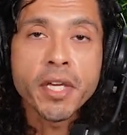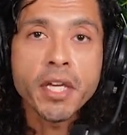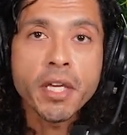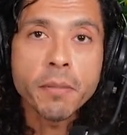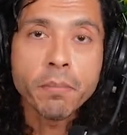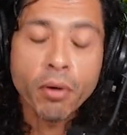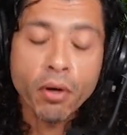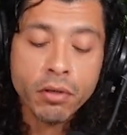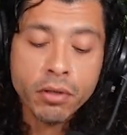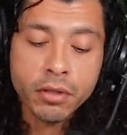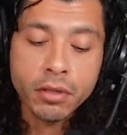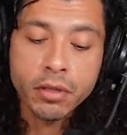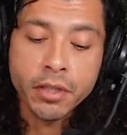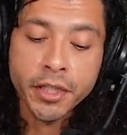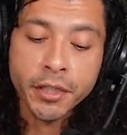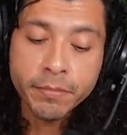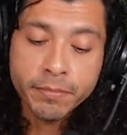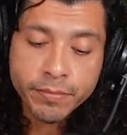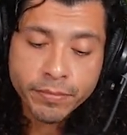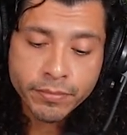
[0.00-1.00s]
for me
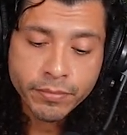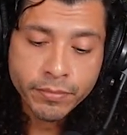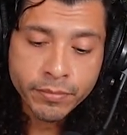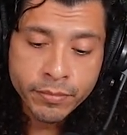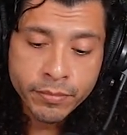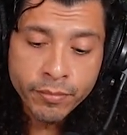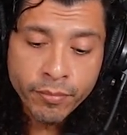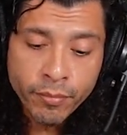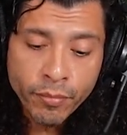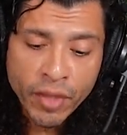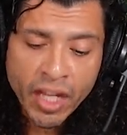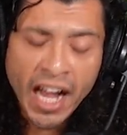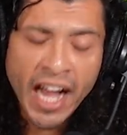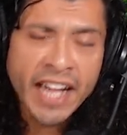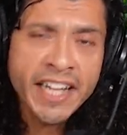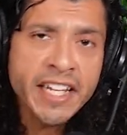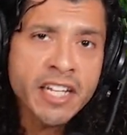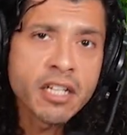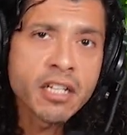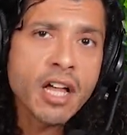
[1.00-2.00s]
personally,
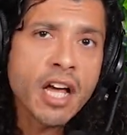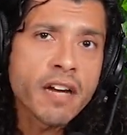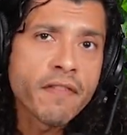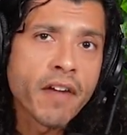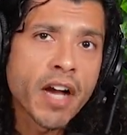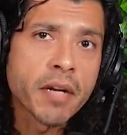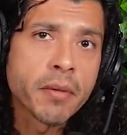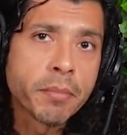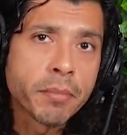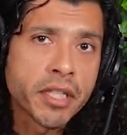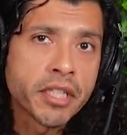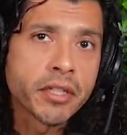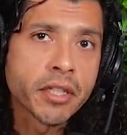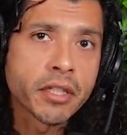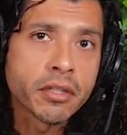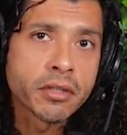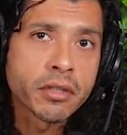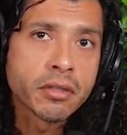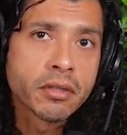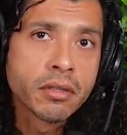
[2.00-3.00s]
I need a lot of vitamin
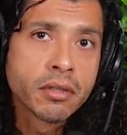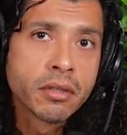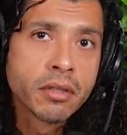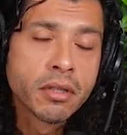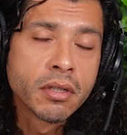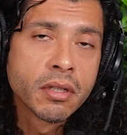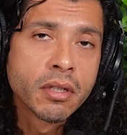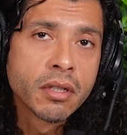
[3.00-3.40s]
B6.